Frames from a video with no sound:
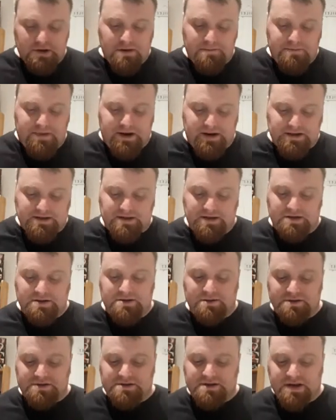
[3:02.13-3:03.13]
penalty
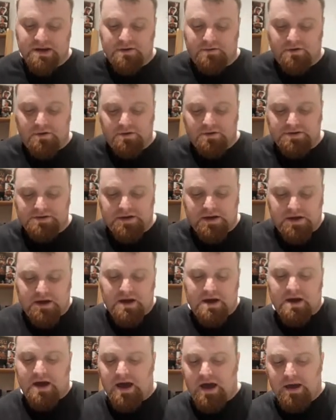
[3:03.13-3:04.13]
to its hit rolls.
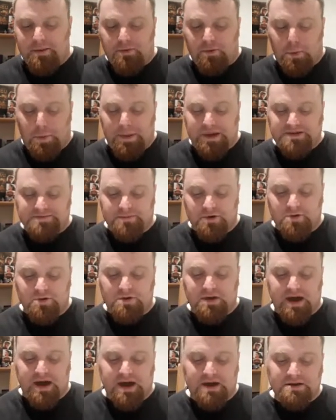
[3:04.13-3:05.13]
Airborne. This model
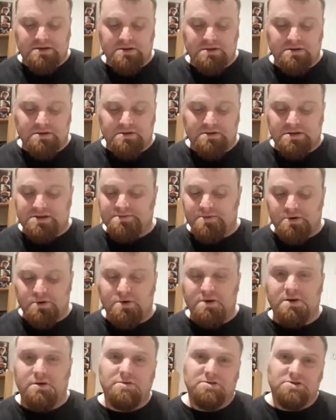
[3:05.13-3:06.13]

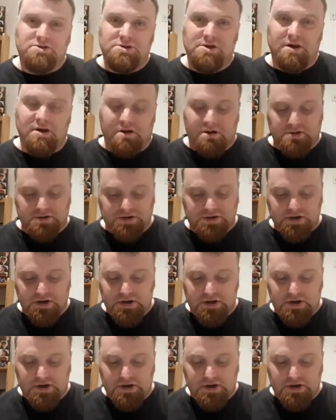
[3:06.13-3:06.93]
cannot charge.